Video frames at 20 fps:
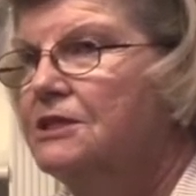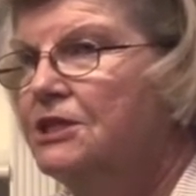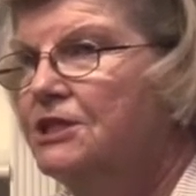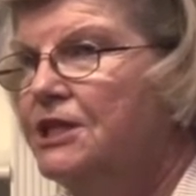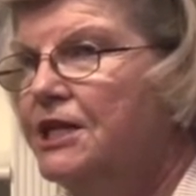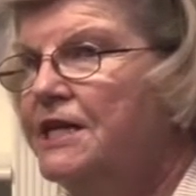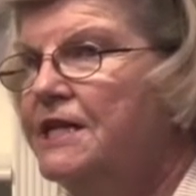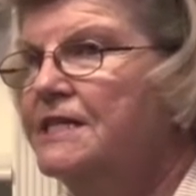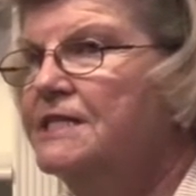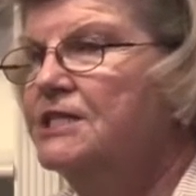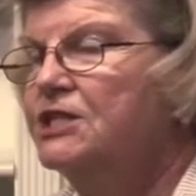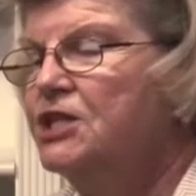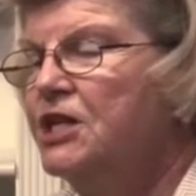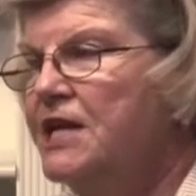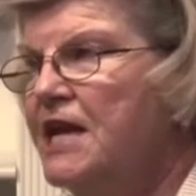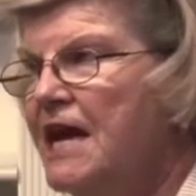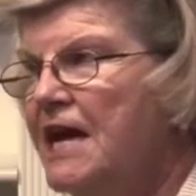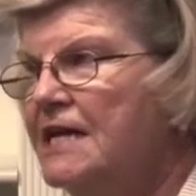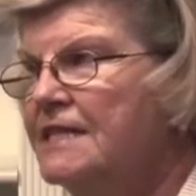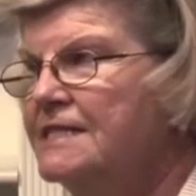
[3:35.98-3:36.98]
She is.
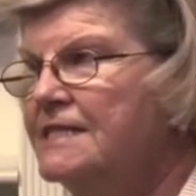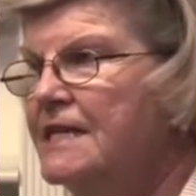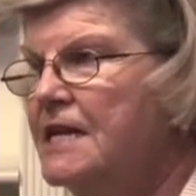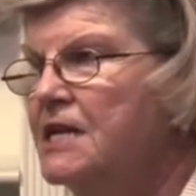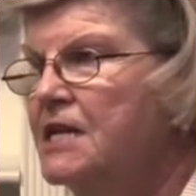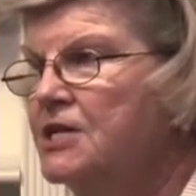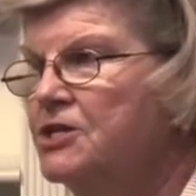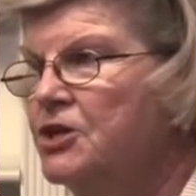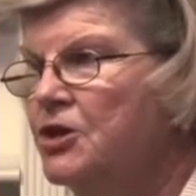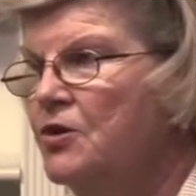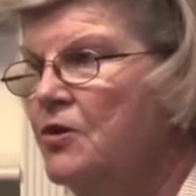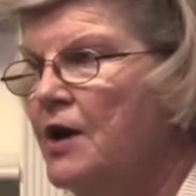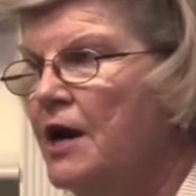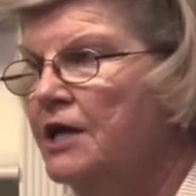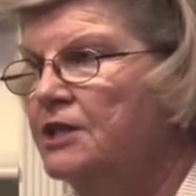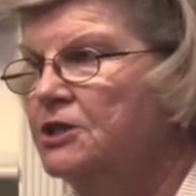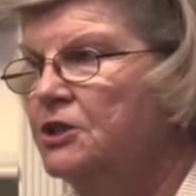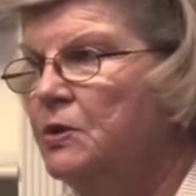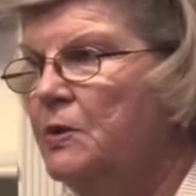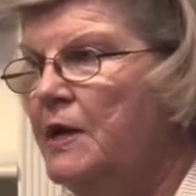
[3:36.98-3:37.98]
She has an
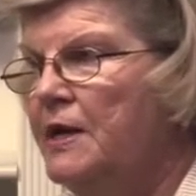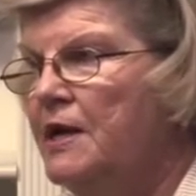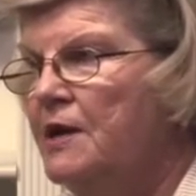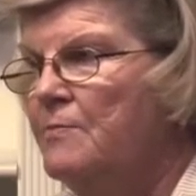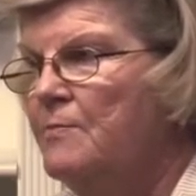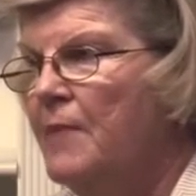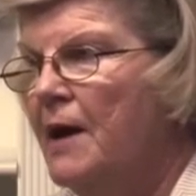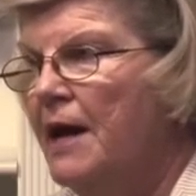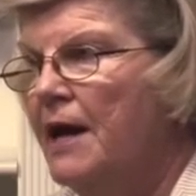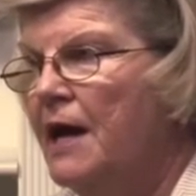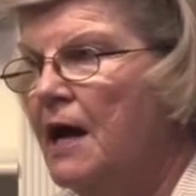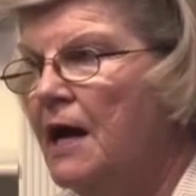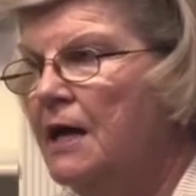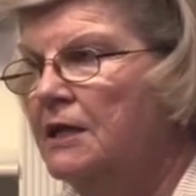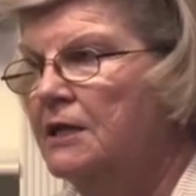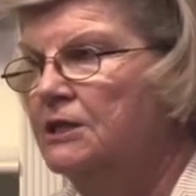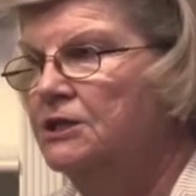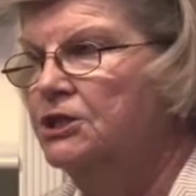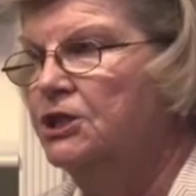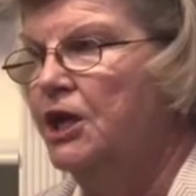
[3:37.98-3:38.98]
undergraduate in
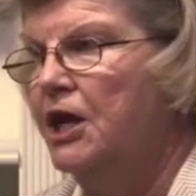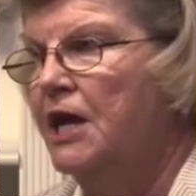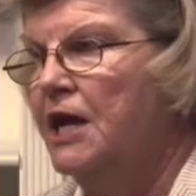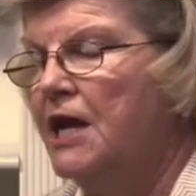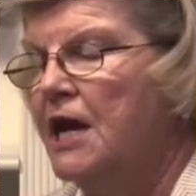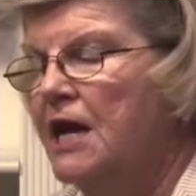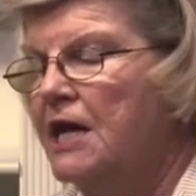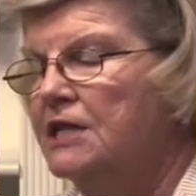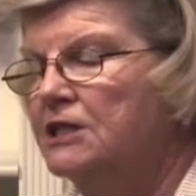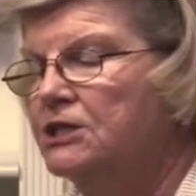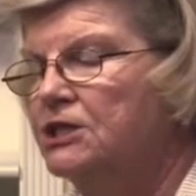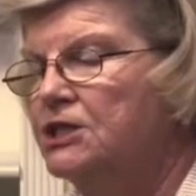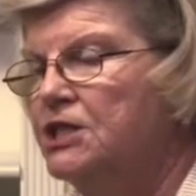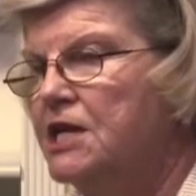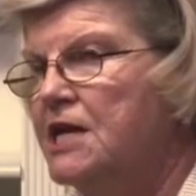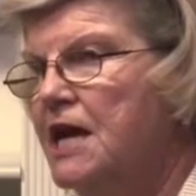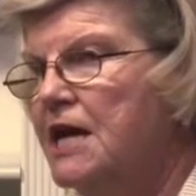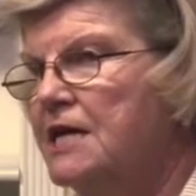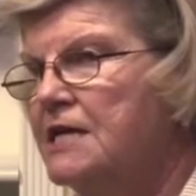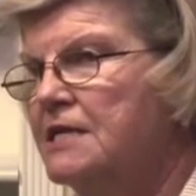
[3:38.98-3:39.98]
biology, and
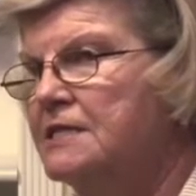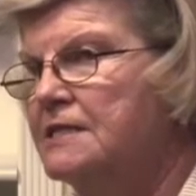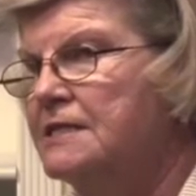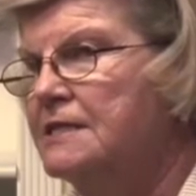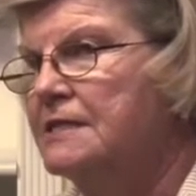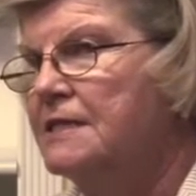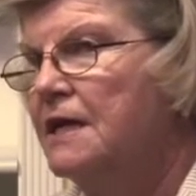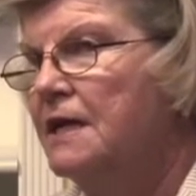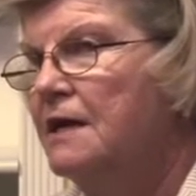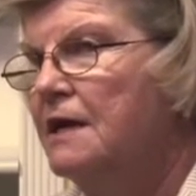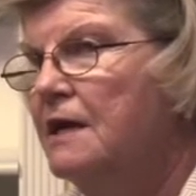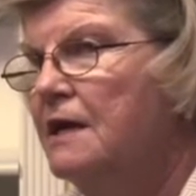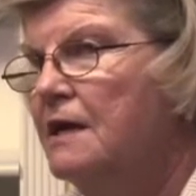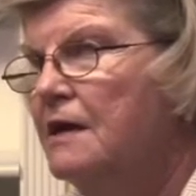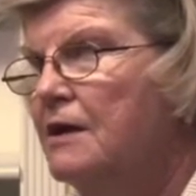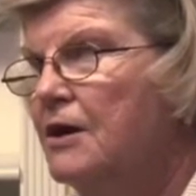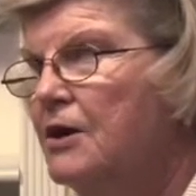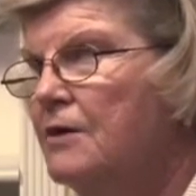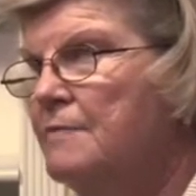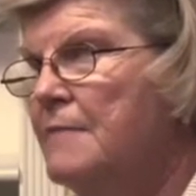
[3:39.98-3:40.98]
she has
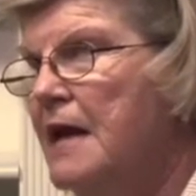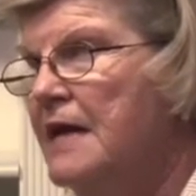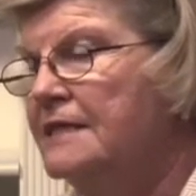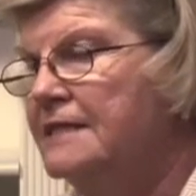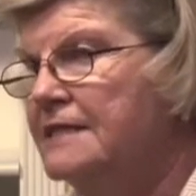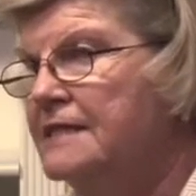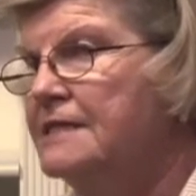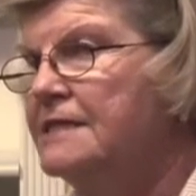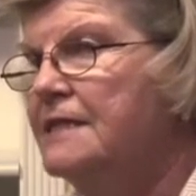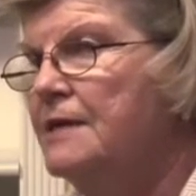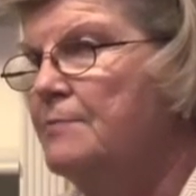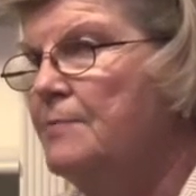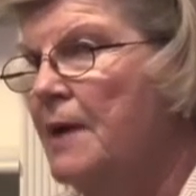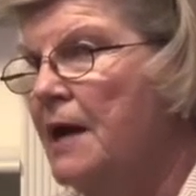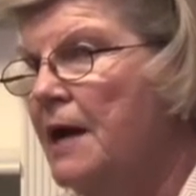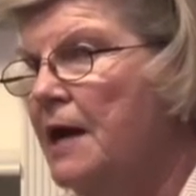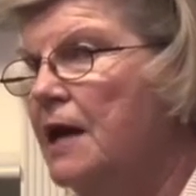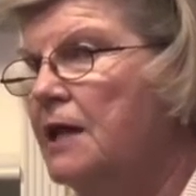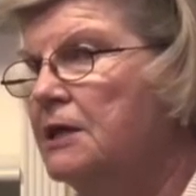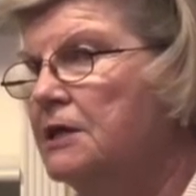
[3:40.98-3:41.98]
her master's in
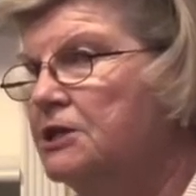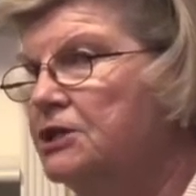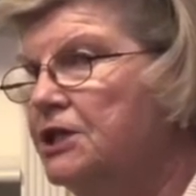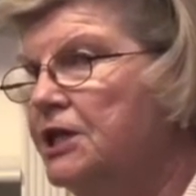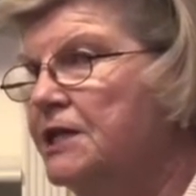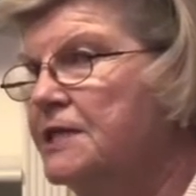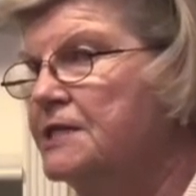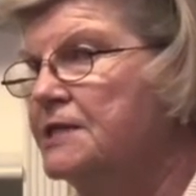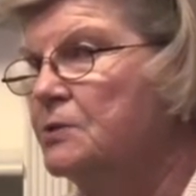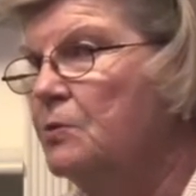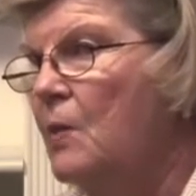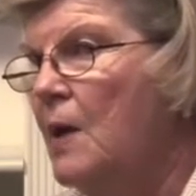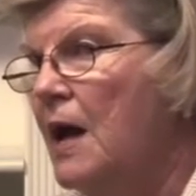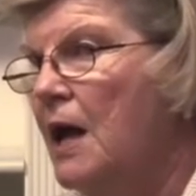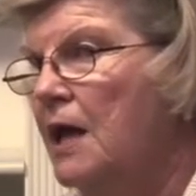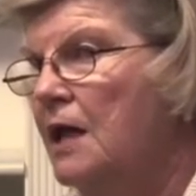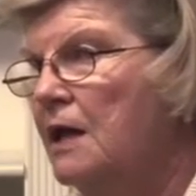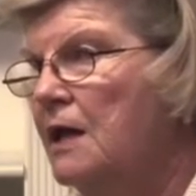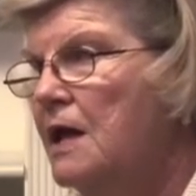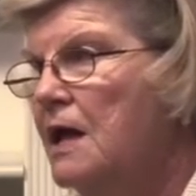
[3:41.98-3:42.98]
biology as
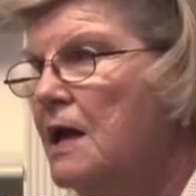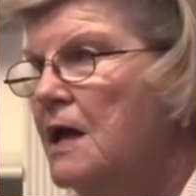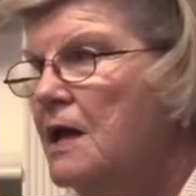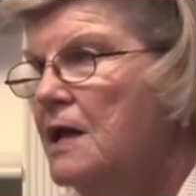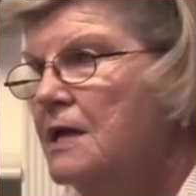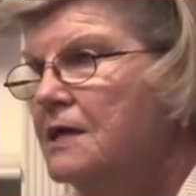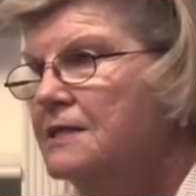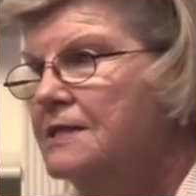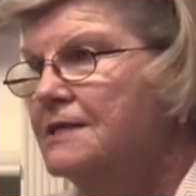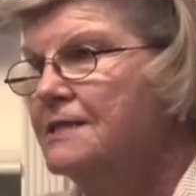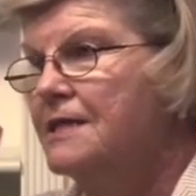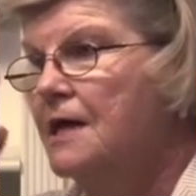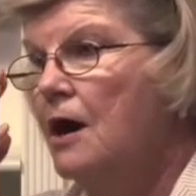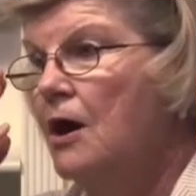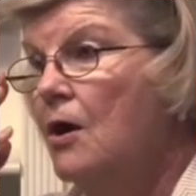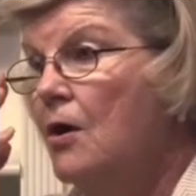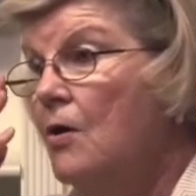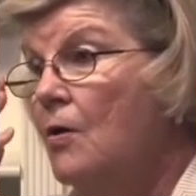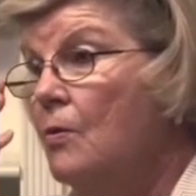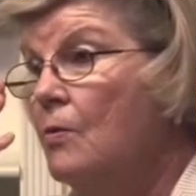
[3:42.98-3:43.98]
well.
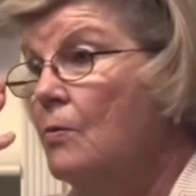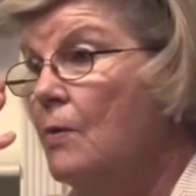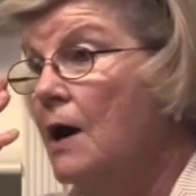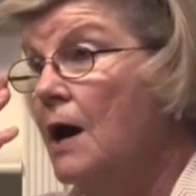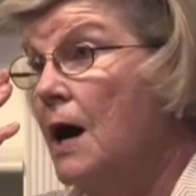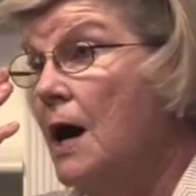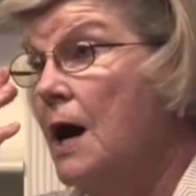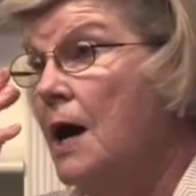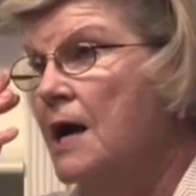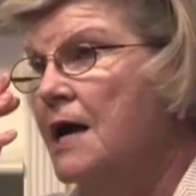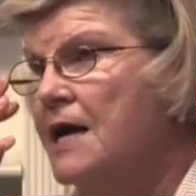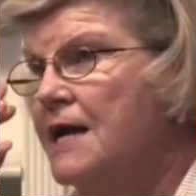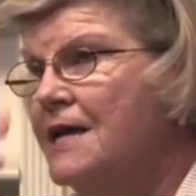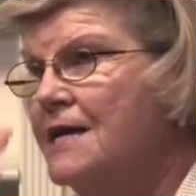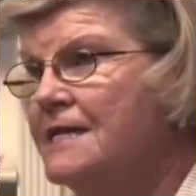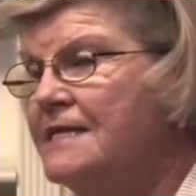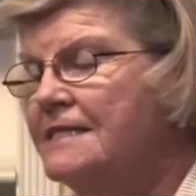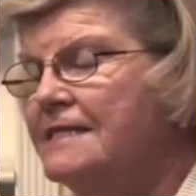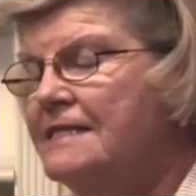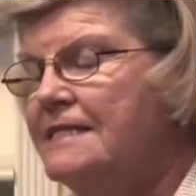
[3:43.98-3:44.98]
So,
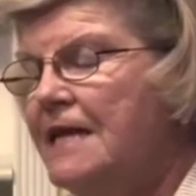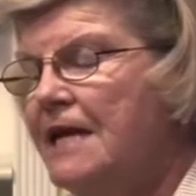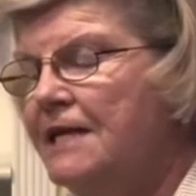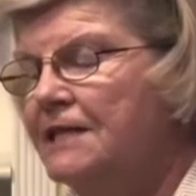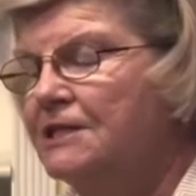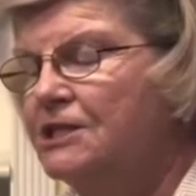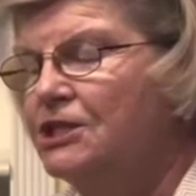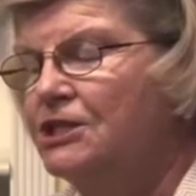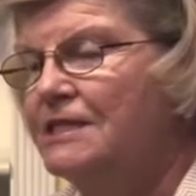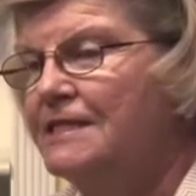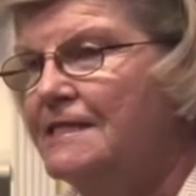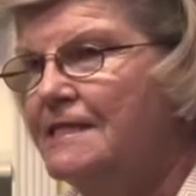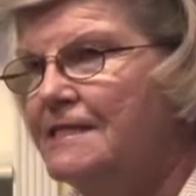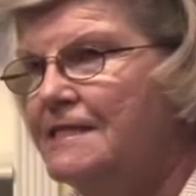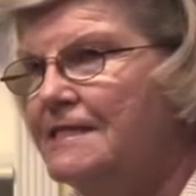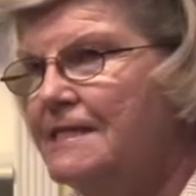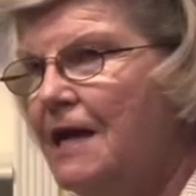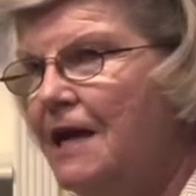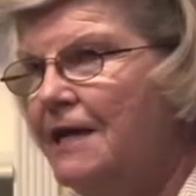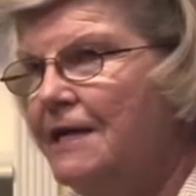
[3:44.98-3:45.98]
in a sense, she's a
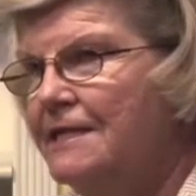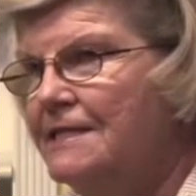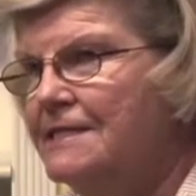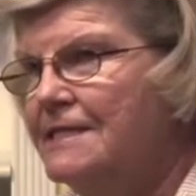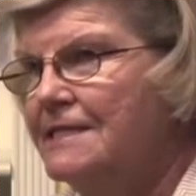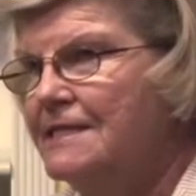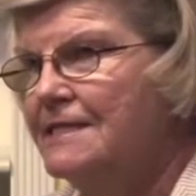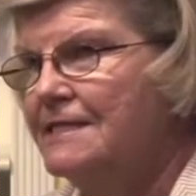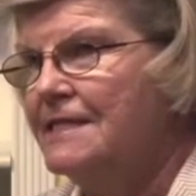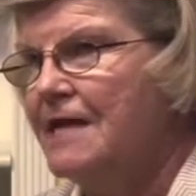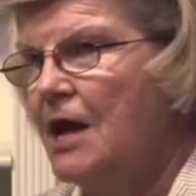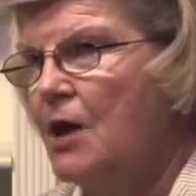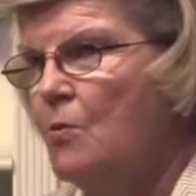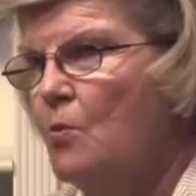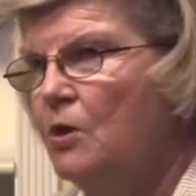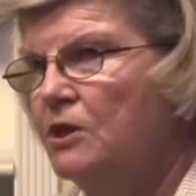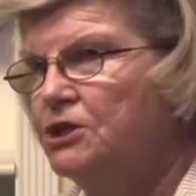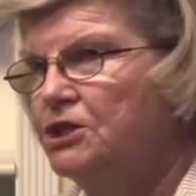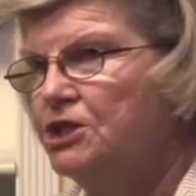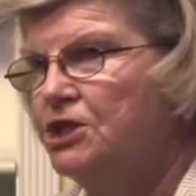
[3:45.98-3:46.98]
scientist,
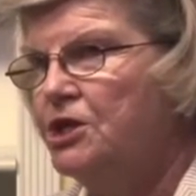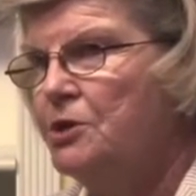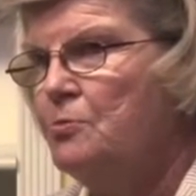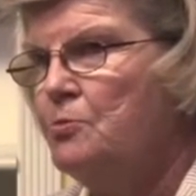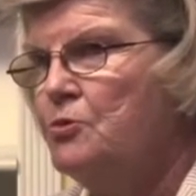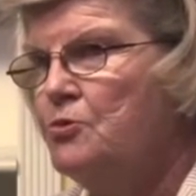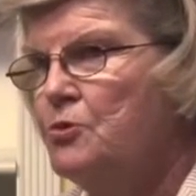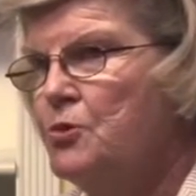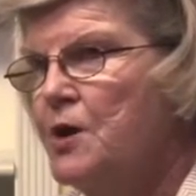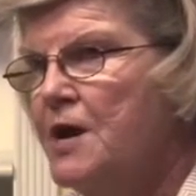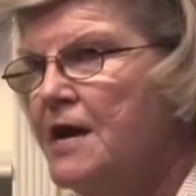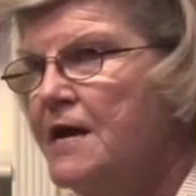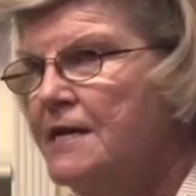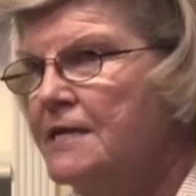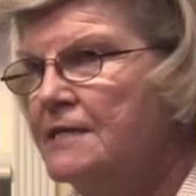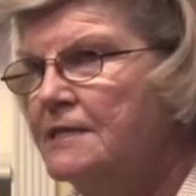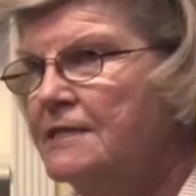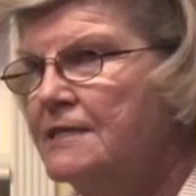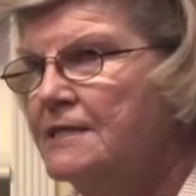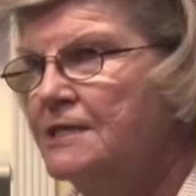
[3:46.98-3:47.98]
and what she
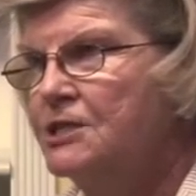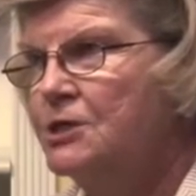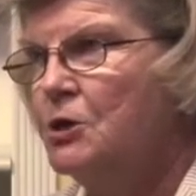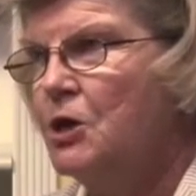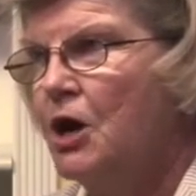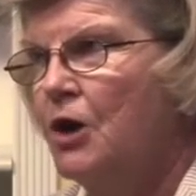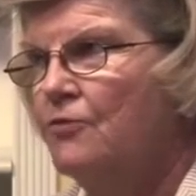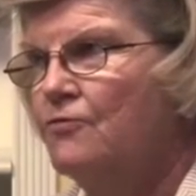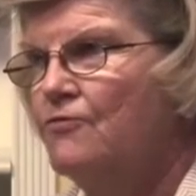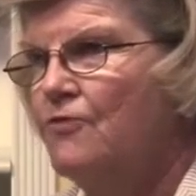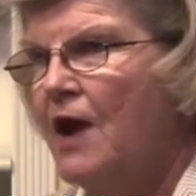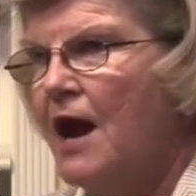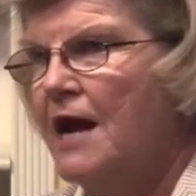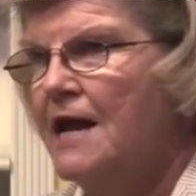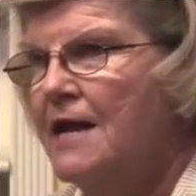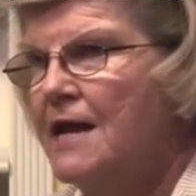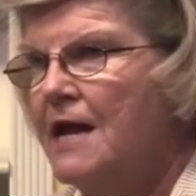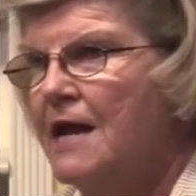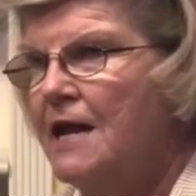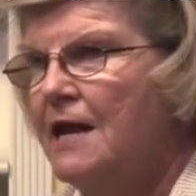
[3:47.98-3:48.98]
brings to her
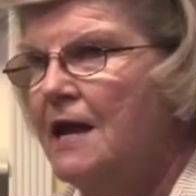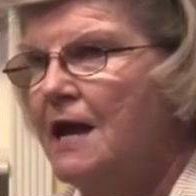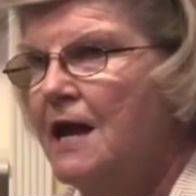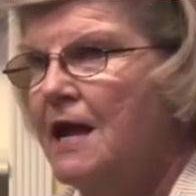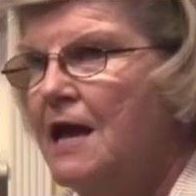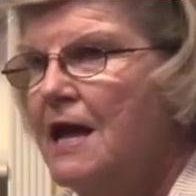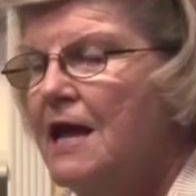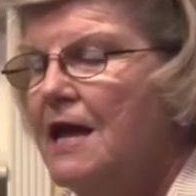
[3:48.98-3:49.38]
writing